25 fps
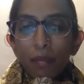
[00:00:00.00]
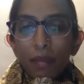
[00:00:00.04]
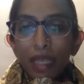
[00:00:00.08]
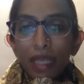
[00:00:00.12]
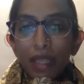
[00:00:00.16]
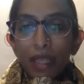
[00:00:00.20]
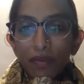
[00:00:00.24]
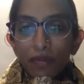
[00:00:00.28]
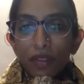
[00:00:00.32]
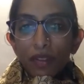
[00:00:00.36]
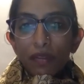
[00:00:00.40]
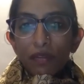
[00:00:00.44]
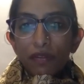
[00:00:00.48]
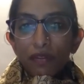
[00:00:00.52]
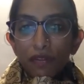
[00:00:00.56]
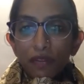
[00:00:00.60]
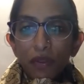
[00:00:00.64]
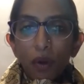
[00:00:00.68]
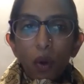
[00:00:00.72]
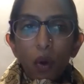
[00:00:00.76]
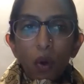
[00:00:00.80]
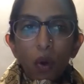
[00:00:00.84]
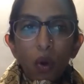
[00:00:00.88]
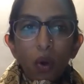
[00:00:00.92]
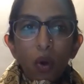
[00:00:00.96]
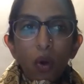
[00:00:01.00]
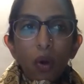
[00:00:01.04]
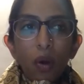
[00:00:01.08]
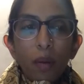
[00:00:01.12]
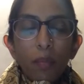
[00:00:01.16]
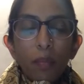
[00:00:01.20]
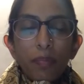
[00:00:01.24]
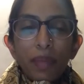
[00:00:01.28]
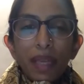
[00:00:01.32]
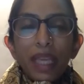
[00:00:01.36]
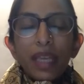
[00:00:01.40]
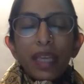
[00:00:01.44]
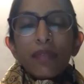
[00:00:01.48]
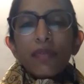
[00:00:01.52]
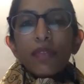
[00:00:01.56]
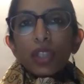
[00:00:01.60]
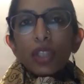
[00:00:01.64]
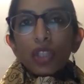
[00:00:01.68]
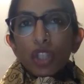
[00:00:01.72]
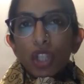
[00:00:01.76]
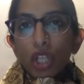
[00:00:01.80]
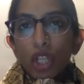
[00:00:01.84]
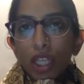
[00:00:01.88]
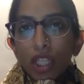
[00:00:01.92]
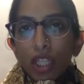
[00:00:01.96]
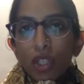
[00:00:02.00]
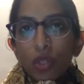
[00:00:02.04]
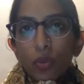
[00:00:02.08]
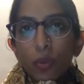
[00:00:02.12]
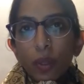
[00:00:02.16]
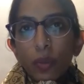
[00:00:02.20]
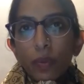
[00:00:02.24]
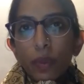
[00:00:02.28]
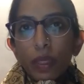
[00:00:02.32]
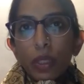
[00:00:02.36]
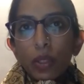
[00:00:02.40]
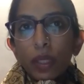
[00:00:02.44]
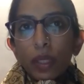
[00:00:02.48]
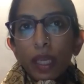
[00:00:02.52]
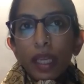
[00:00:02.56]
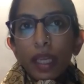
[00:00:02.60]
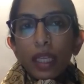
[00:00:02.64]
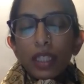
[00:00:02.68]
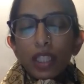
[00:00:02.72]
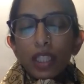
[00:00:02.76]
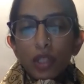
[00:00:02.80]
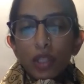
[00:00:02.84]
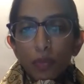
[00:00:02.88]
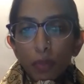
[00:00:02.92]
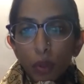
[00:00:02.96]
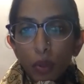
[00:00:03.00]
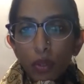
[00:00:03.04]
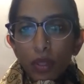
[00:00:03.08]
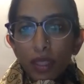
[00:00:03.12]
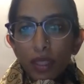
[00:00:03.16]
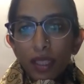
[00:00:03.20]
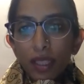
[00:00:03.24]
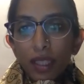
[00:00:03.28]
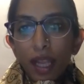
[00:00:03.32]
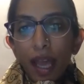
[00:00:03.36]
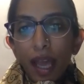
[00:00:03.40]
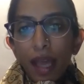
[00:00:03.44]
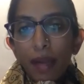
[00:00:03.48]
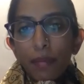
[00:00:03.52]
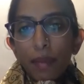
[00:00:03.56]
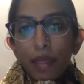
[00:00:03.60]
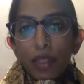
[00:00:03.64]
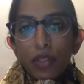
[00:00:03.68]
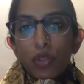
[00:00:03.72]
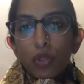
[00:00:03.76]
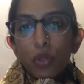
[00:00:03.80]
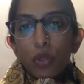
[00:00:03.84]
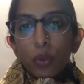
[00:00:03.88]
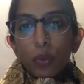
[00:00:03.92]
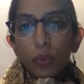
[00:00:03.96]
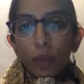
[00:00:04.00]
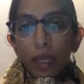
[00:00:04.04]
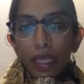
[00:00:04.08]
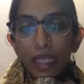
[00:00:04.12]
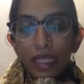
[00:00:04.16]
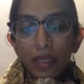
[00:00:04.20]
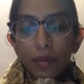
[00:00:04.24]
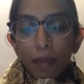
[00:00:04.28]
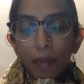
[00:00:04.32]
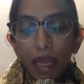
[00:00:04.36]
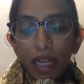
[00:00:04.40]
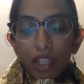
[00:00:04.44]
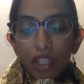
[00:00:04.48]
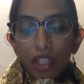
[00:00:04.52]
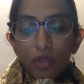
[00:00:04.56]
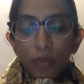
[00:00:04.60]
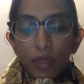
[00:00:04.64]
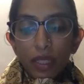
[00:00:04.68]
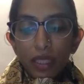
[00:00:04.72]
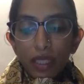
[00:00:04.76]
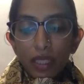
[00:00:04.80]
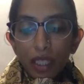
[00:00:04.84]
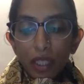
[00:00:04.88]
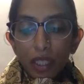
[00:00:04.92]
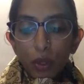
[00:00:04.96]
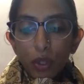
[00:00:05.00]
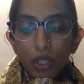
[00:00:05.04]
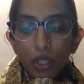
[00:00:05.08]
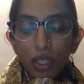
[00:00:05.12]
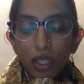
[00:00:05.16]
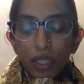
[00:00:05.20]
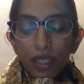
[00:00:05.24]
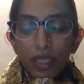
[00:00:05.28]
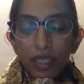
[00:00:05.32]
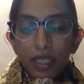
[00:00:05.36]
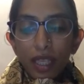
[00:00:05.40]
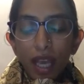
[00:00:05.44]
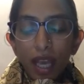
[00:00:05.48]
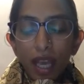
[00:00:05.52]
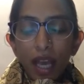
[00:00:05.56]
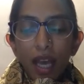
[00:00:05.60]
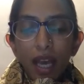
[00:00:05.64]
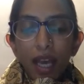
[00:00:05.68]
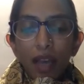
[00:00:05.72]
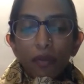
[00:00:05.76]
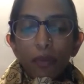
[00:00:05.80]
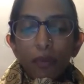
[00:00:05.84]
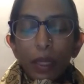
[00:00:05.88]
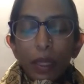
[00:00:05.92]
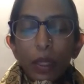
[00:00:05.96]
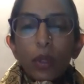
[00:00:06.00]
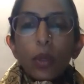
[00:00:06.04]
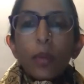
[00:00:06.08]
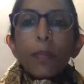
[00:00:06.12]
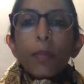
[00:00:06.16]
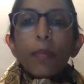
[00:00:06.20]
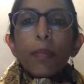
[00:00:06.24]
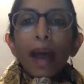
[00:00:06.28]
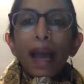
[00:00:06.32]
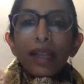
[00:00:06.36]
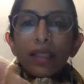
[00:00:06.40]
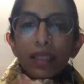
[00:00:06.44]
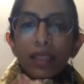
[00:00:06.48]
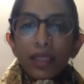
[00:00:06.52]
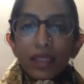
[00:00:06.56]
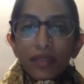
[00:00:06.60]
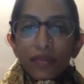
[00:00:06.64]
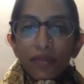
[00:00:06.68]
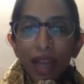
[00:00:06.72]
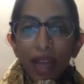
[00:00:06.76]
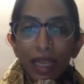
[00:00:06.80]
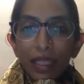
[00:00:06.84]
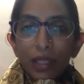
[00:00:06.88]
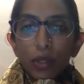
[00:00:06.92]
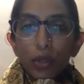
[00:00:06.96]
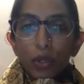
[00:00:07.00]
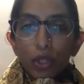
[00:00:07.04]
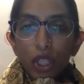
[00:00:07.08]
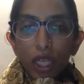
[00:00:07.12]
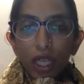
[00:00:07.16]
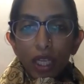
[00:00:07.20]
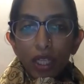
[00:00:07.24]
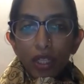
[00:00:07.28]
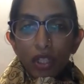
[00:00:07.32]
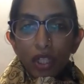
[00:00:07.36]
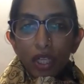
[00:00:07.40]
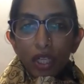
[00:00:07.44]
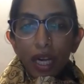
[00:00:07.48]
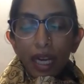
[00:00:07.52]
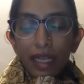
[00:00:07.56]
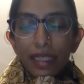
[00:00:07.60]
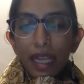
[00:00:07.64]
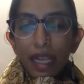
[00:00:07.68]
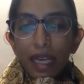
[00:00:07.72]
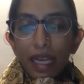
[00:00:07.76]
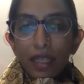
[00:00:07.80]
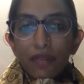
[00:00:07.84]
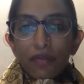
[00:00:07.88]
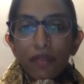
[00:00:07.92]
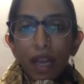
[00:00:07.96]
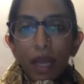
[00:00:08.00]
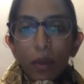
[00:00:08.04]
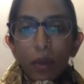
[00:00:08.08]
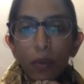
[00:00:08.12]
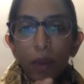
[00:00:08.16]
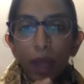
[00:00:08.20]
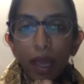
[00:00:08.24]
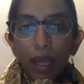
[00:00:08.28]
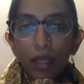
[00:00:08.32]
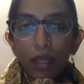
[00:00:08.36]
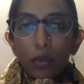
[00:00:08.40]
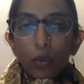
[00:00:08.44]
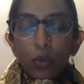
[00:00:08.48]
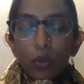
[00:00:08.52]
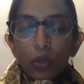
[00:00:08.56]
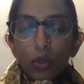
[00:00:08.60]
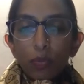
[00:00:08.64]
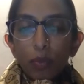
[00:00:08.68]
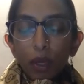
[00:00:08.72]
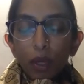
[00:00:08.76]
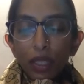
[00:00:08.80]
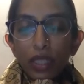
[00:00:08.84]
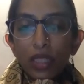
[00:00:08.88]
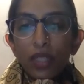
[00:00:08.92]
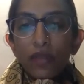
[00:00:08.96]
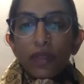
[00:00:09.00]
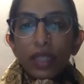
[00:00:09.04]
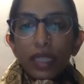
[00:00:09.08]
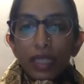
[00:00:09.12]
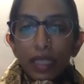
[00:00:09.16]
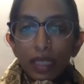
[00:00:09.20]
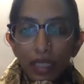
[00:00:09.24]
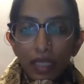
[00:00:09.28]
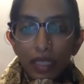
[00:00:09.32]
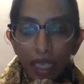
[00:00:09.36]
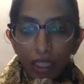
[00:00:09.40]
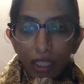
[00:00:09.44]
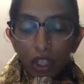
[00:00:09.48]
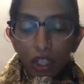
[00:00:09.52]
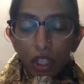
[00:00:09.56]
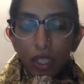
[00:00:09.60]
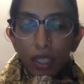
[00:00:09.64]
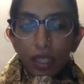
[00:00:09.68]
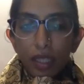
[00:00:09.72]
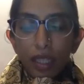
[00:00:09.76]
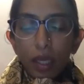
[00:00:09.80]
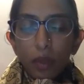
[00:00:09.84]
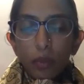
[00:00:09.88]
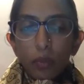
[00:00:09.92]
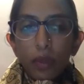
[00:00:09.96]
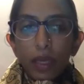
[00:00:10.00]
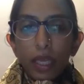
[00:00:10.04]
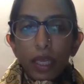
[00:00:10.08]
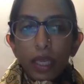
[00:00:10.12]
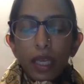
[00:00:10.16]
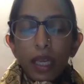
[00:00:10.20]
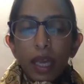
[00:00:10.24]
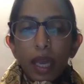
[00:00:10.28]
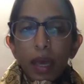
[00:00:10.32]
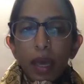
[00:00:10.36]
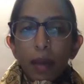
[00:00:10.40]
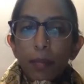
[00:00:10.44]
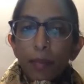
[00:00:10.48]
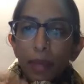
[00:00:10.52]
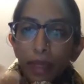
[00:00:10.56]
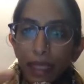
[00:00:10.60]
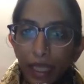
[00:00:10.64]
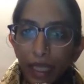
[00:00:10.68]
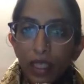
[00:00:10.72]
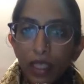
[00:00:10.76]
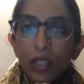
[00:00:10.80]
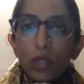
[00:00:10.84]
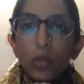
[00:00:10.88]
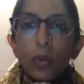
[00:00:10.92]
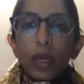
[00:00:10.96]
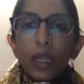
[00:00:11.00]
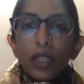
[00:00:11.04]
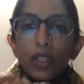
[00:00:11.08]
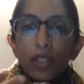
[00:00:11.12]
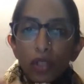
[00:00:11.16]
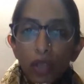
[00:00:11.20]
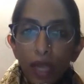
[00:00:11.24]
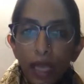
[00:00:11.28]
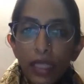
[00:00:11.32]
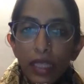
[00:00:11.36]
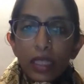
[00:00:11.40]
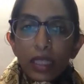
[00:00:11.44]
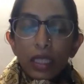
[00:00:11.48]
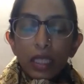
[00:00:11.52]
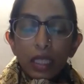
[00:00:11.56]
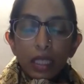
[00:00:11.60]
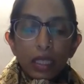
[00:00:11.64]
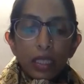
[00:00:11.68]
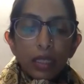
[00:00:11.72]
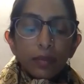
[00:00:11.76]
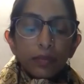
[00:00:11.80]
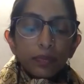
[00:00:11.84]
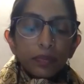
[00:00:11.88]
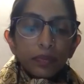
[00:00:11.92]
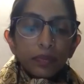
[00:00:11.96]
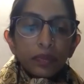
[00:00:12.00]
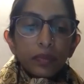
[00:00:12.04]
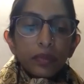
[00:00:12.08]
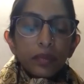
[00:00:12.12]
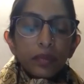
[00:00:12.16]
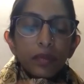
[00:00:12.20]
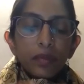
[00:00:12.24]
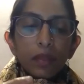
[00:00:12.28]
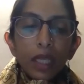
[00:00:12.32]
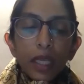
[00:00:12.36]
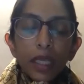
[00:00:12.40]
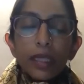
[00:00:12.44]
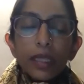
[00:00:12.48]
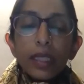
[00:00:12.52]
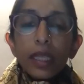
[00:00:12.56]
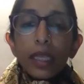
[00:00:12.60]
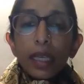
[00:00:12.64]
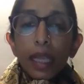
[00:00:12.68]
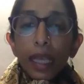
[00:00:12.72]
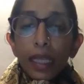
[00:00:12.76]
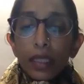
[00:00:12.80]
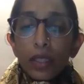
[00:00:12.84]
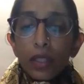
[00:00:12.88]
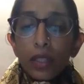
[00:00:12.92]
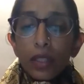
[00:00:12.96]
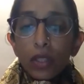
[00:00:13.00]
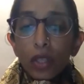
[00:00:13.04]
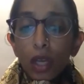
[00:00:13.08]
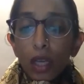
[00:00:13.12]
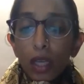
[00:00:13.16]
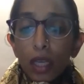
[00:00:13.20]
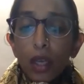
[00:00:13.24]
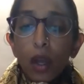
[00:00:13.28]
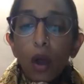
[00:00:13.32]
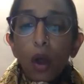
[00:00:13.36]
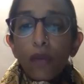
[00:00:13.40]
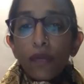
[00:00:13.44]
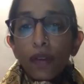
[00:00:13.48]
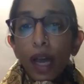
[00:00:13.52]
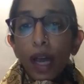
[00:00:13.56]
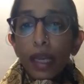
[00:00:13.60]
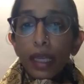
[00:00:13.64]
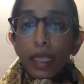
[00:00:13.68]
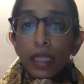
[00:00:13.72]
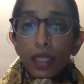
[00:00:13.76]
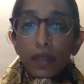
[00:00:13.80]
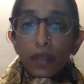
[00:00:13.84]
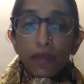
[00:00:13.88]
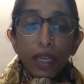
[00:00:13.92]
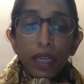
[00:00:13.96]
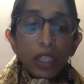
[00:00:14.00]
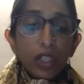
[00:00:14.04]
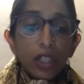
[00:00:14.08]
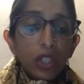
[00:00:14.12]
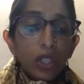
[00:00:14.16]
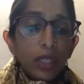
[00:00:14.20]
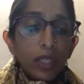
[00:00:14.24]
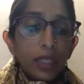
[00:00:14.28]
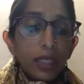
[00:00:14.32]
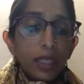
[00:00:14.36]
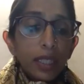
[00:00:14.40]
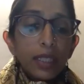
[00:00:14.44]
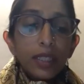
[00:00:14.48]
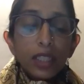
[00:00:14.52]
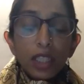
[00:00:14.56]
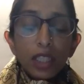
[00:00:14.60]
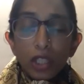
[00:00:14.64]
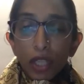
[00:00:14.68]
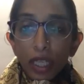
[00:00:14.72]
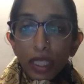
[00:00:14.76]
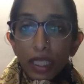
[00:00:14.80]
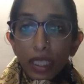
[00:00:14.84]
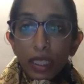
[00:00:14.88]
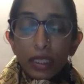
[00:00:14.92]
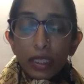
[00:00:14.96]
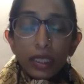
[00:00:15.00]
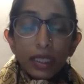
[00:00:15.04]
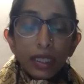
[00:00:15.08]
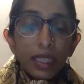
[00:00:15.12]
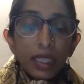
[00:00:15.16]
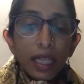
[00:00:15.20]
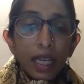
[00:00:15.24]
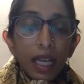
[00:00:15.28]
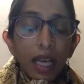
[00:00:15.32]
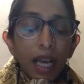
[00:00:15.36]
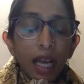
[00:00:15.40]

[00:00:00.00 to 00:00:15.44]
even for behavior change, when we're looking at disposal and menstrual waste management solutions, we go back to the value chain and identify where are those points of intersection that we begin to address this. And the length of our interventions, it's critical.